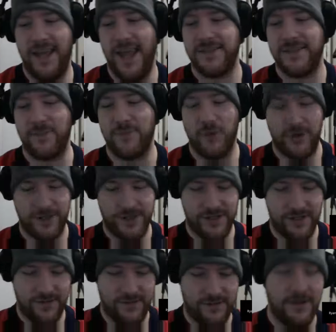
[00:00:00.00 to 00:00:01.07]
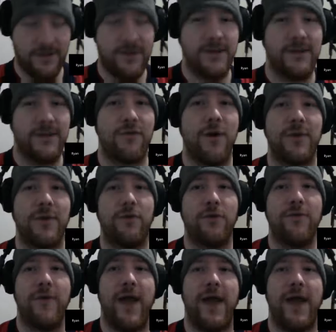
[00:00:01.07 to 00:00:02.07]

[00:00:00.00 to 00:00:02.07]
Sports. Grumpy Old Man.